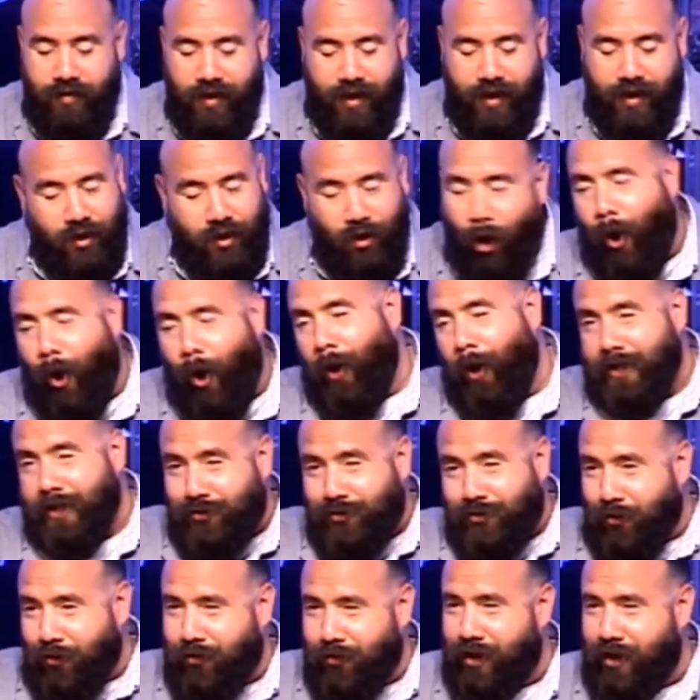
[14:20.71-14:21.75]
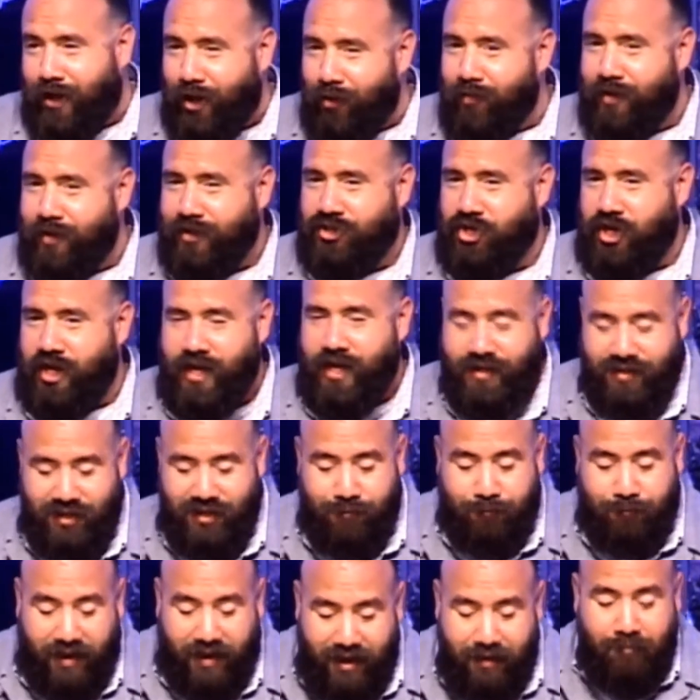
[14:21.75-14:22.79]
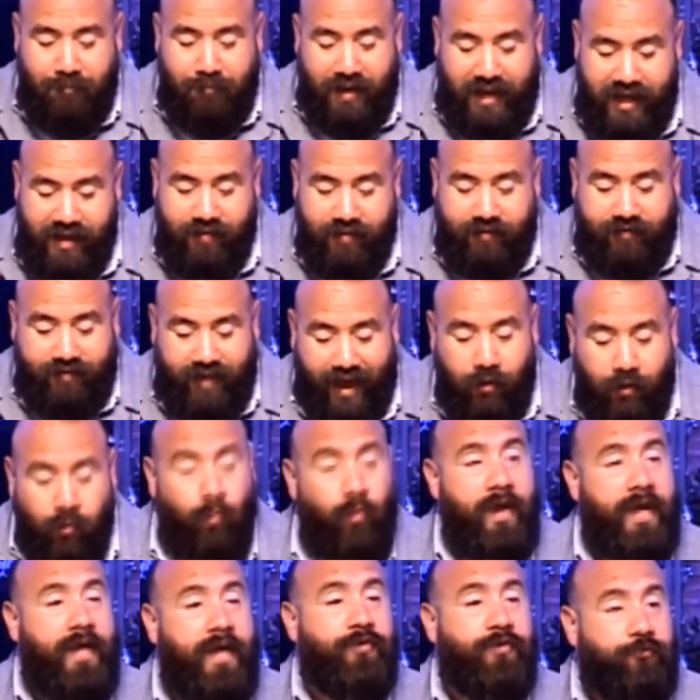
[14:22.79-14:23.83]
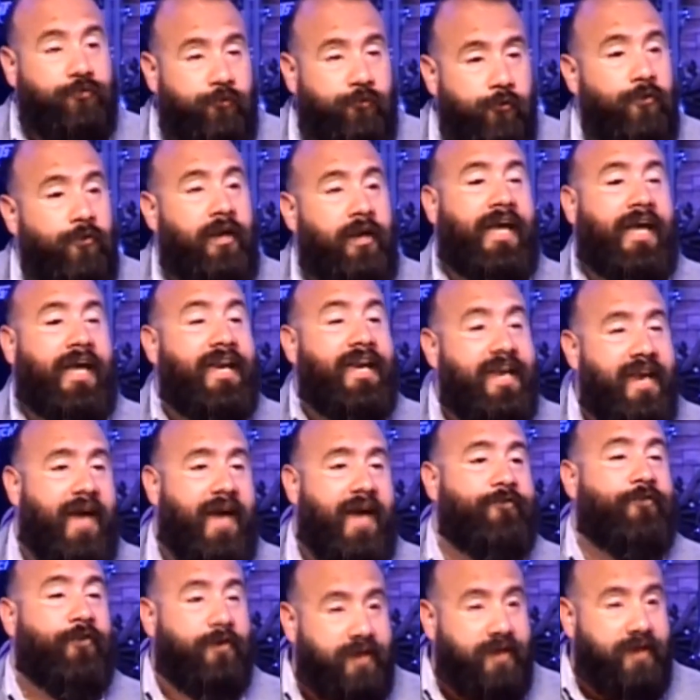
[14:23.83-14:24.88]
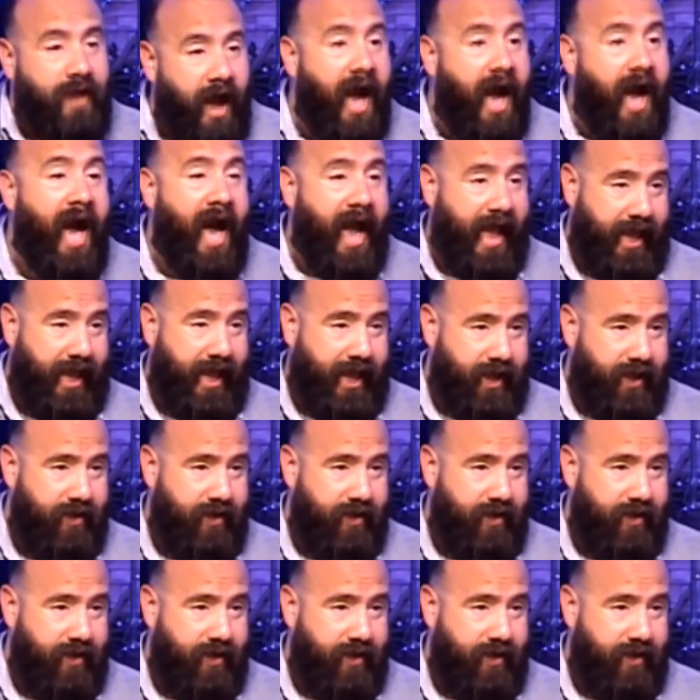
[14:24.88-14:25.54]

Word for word: in all eternity with Jesus, but it means that we truly never die.